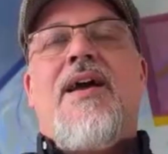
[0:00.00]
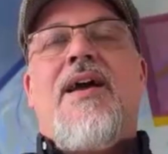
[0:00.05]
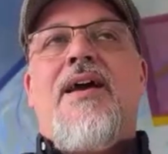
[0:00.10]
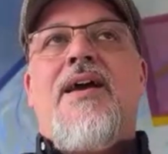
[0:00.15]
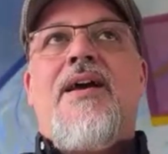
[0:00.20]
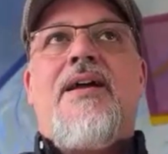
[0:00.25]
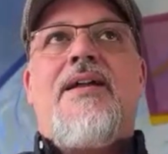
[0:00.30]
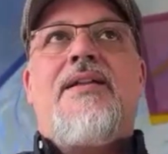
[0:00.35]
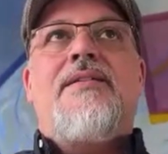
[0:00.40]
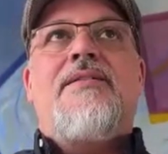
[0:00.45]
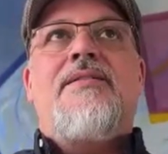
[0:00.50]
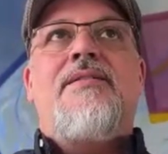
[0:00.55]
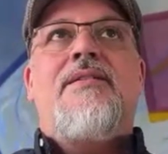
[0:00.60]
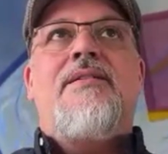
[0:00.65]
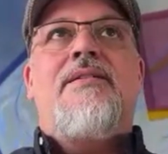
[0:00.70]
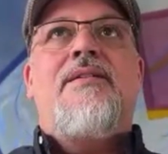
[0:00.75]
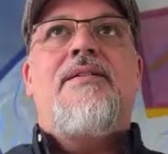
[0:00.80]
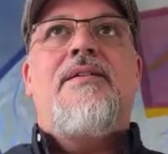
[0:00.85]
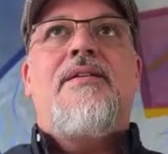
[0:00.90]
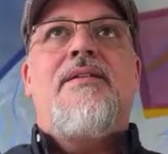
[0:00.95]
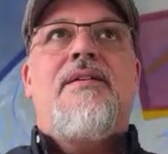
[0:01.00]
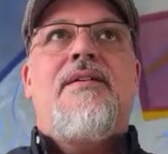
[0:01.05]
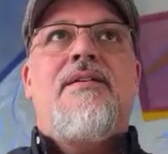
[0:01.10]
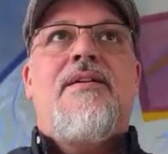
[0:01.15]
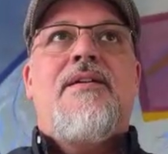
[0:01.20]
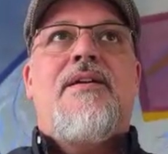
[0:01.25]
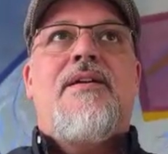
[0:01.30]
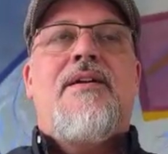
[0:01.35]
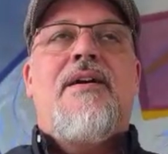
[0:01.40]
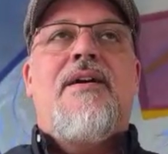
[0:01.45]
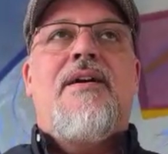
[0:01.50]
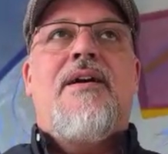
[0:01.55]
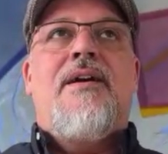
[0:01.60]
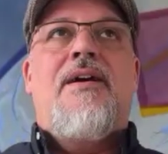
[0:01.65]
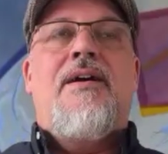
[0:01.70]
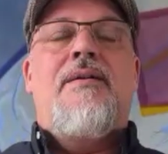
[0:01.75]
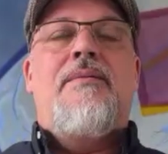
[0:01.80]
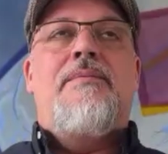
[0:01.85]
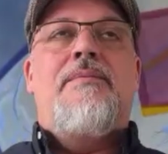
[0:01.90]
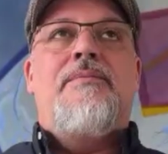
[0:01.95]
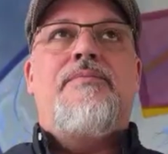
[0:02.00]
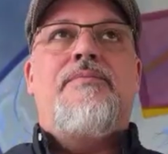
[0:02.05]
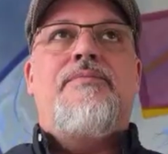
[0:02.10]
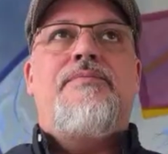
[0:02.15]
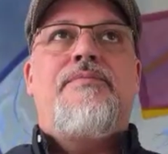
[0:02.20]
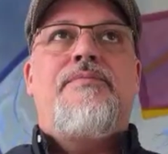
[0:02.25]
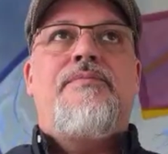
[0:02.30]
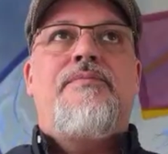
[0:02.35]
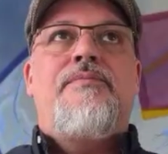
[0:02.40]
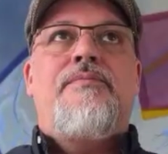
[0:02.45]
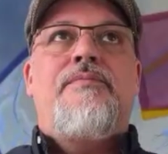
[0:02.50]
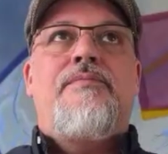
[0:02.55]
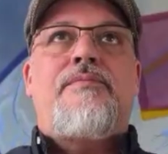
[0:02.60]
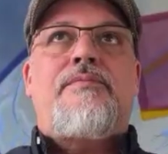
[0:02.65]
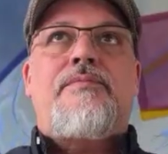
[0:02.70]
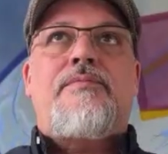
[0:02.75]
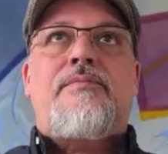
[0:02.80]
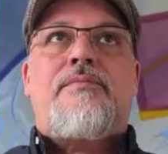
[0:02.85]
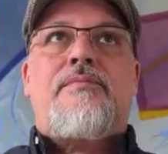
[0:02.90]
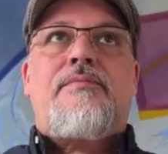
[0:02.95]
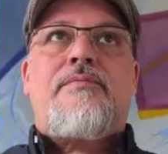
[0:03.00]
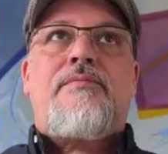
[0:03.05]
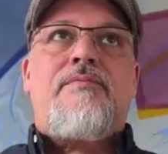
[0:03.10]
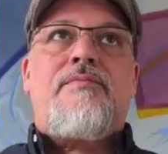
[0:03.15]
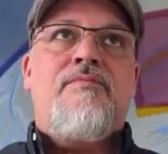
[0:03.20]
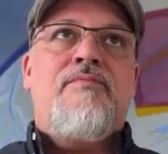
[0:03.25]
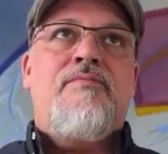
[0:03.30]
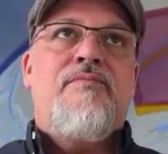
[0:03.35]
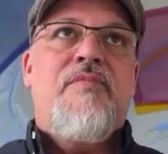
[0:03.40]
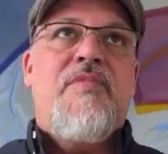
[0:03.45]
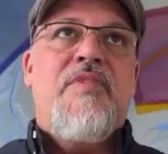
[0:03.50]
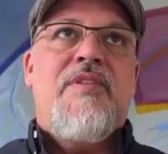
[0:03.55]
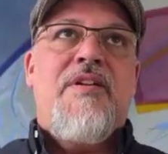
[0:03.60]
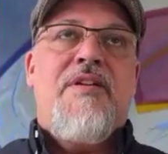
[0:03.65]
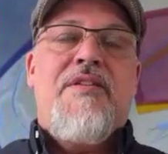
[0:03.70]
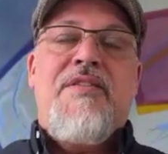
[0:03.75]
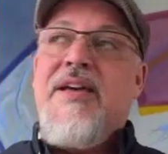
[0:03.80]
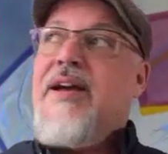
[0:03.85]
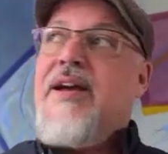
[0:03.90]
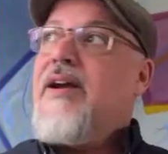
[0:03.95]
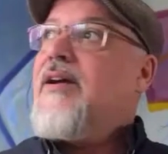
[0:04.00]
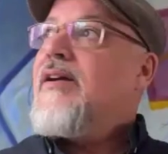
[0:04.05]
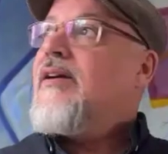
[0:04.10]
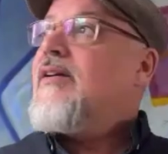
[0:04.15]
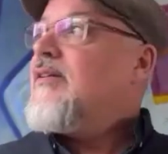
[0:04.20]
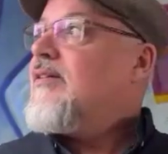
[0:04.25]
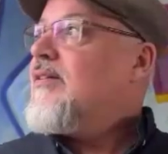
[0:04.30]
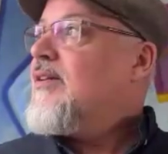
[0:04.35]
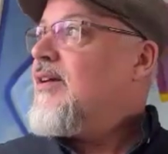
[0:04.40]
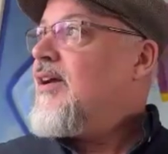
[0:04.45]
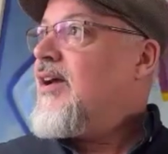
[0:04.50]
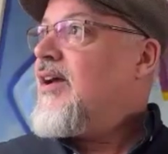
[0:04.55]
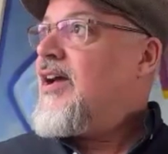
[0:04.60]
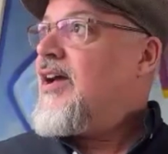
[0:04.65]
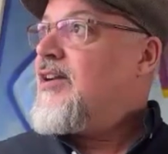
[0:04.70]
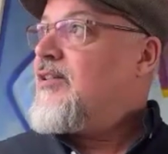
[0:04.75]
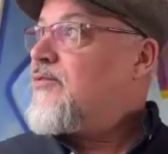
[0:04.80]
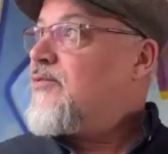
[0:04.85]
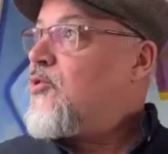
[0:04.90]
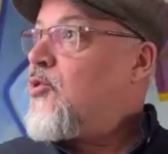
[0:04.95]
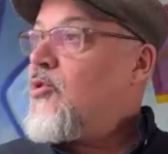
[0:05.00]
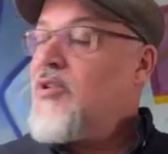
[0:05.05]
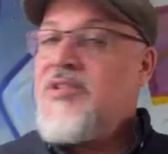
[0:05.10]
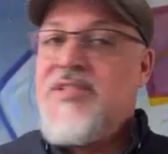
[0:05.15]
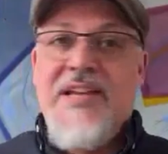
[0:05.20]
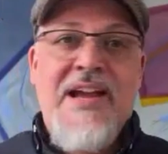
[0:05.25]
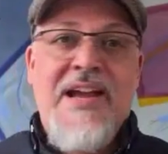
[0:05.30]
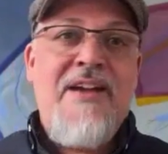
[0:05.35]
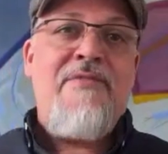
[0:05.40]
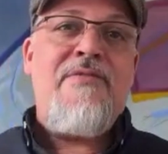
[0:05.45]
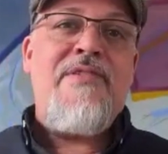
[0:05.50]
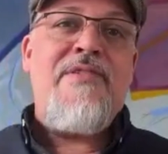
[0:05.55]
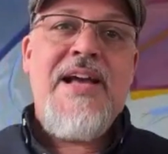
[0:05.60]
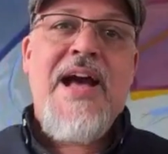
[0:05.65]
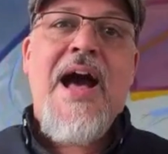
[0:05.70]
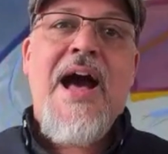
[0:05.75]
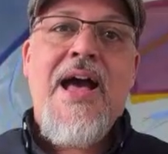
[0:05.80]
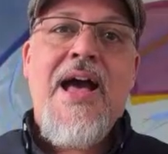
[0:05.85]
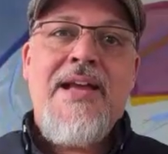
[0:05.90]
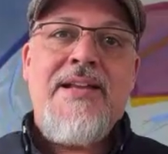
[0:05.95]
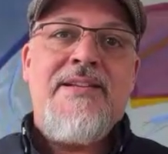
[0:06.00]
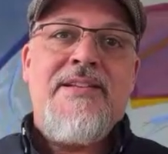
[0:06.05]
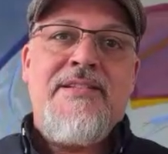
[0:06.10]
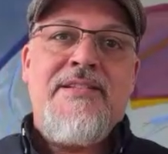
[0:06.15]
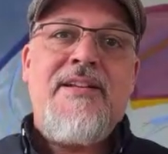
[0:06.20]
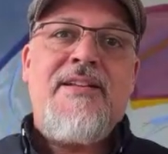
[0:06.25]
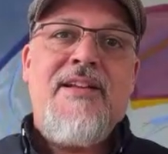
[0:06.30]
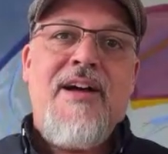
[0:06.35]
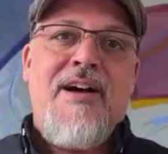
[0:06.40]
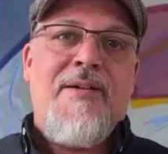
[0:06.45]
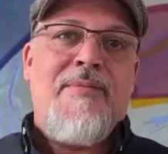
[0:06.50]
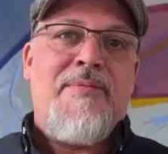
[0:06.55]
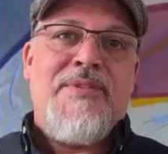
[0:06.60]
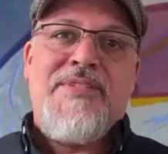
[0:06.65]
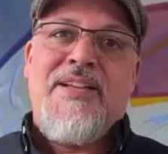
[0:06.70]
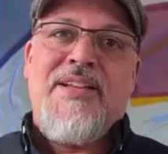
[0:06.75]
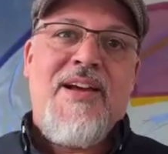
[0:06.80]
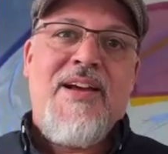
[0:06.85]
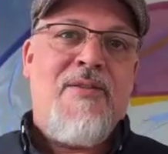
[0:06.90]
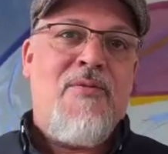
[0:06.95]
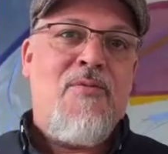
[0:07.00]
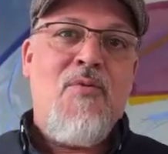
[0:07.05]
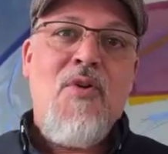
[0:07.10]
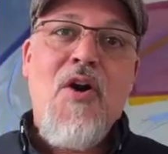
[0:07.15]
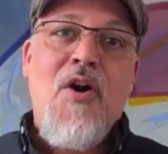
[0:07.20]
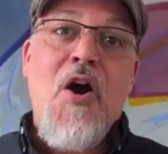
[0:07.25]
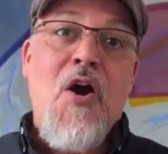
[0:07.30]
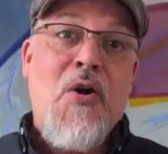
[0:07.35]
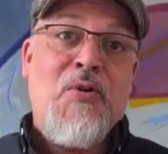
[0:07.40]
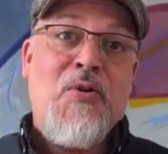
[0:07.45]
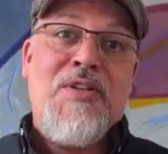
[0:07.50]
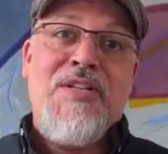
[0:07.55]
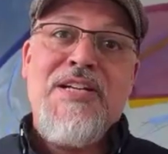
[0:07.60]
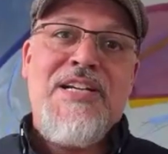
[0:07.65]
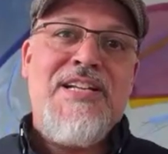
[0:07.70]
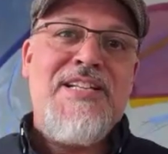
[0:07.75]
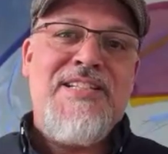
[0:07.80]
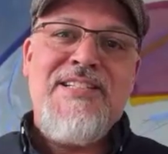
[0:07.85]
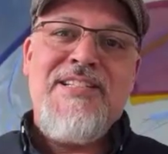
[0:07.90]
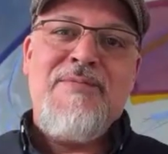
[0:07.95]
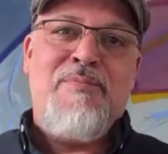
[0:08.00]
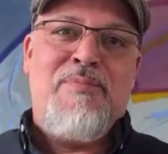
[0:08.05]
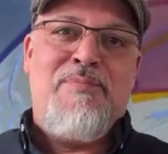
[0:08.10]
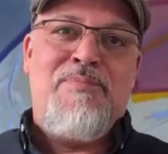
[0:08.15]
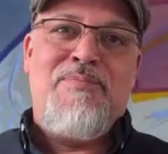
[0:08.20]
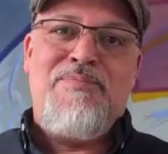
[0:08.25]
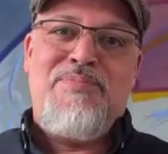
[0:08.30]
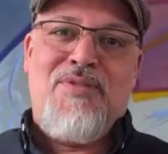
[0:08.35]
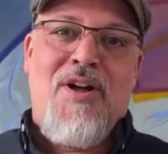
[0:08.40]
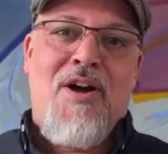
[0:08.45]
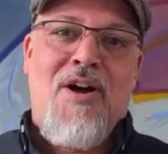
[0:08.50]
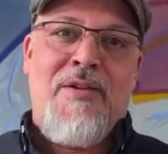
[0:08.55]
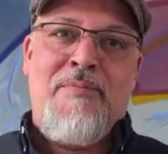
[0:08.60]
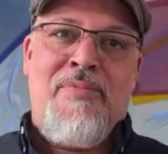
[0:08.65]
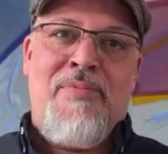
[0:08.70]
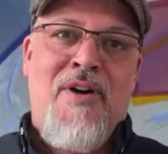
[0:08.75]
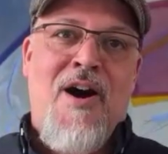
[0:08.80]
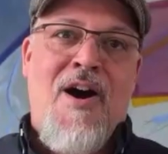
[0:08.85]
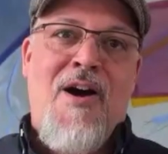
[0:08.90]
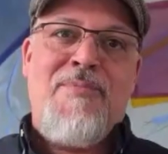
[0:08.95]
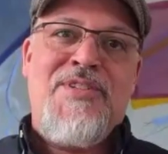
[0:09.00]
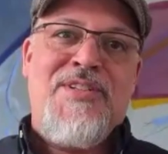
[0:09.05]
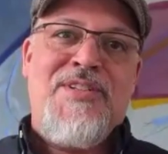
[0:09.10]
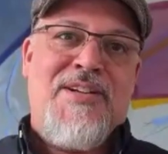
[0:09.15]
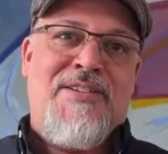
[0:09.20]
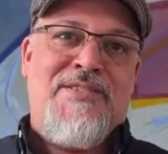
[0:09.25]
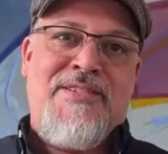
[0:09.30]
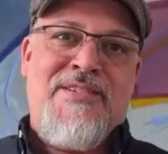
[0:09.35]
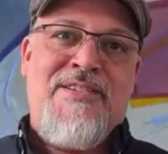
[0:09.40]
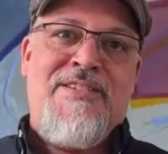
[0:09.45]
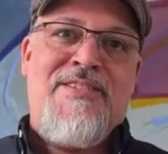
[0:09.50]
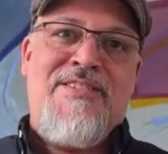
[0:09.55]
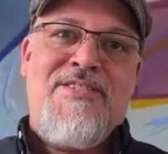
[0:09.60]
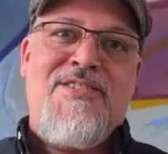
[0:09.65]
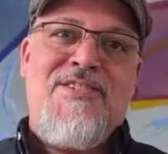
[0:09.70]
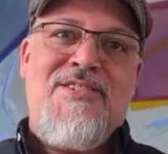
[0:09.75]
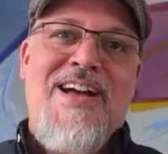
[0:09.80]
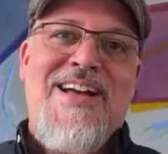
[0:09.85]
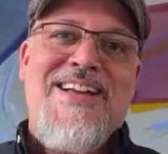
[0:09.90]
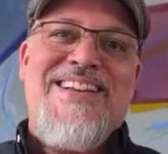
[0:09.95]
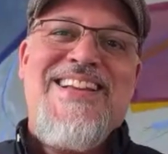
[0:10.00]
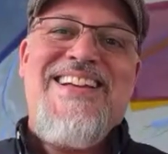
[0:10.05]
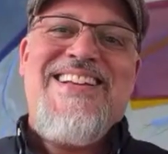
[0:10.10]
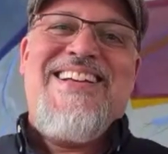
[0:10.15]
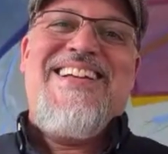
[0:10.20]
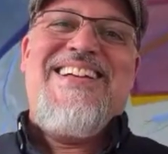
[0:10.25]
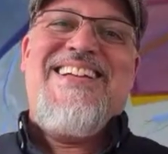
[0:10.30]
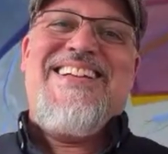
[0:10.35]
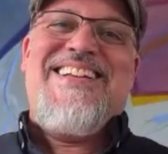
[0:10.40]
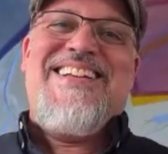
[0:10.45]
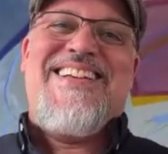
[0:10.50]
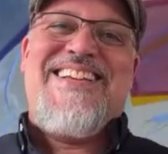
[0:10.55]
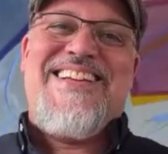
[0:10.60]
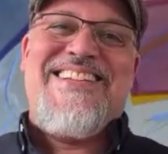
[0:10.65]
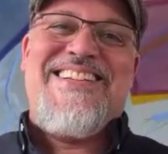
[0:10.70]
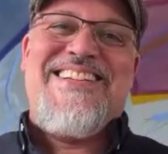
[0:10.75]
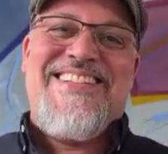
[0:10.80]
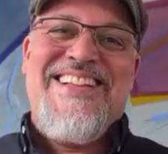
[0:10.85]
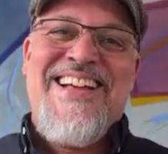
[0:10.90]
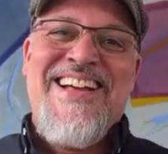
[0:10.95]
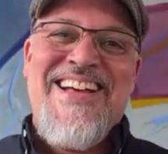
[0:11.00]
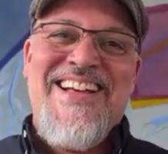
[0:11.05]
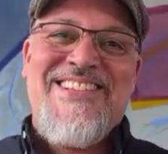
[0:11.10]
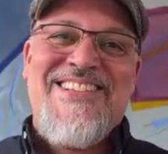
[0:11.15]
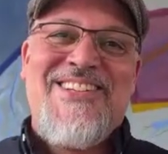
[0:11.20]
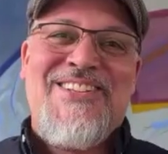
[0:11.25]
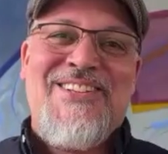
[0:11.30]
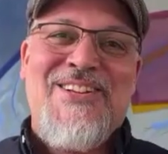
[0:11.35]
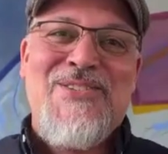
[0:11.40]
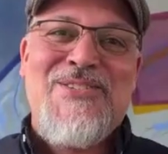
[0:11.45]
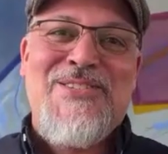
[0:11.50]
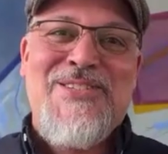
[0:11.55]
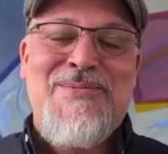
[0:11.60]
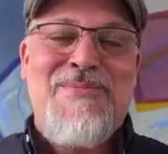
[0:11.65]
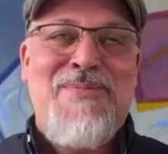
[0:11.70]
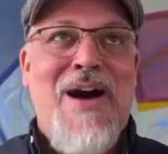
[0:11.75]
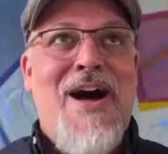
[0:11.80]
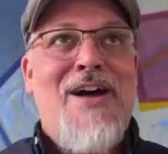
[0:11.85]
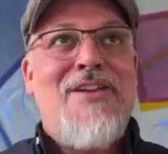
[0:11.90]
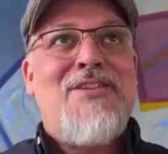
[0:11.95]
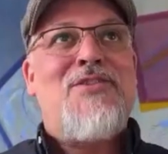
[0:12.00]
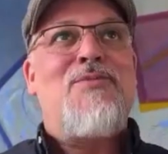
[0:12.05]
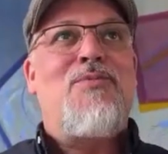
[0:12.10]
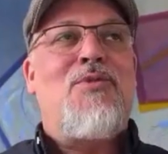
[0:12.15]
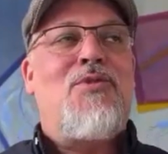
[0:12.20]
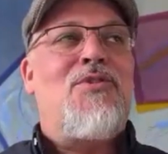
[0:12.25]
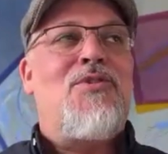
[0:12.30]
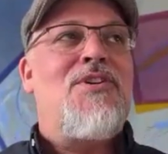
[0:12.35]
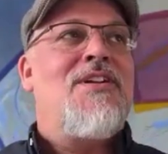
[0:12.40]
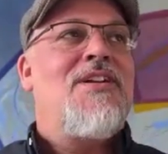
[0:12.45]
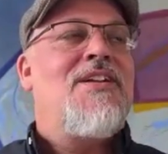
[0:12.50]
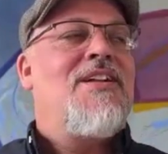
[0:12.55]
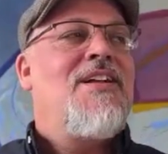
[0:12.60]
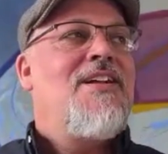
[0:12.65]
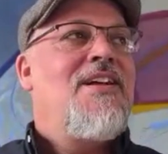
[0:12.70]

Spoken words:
And um, they're there. And of course, every guy in this club is like, whoa, look at these blonde bombshells. They're just trying to get as close as possible.